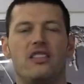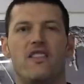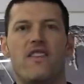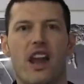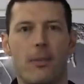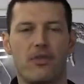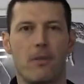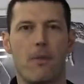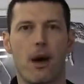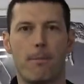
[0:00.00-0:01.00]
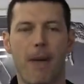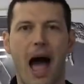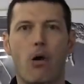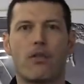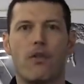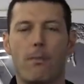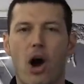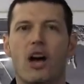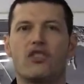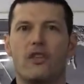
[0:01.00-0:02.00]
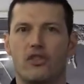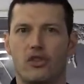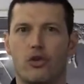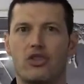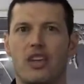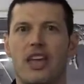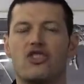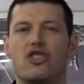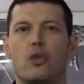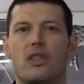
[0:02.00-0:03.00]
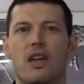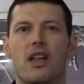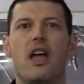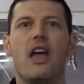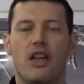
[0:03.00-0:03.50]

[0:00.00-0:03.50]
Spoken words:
develop them a powerful positive associations with it,